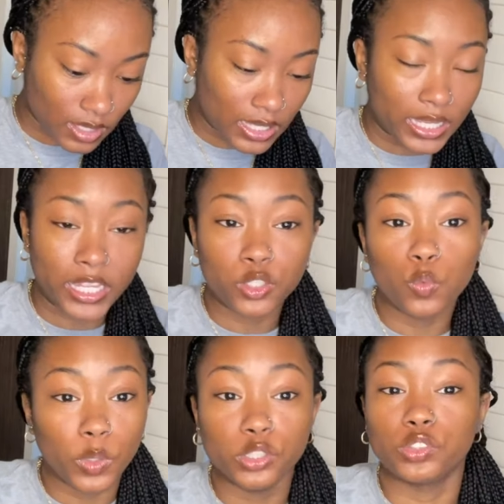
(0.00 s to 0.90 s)
Can you
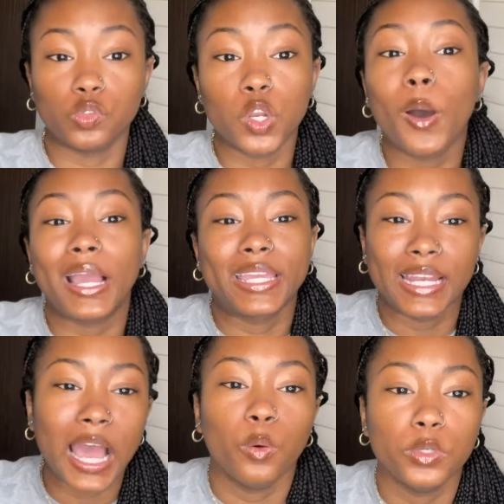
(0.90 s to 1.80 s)
whistle? No, I
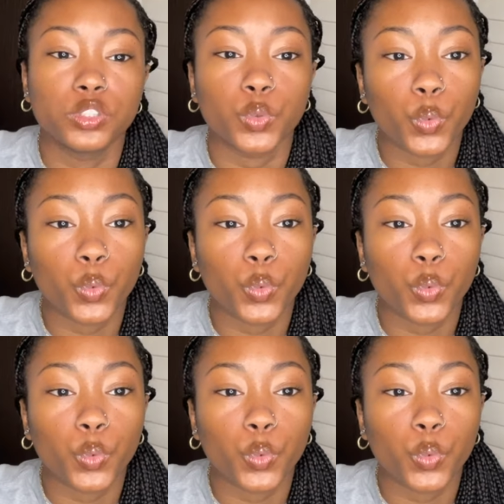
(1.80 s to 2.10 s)
cannot whistle.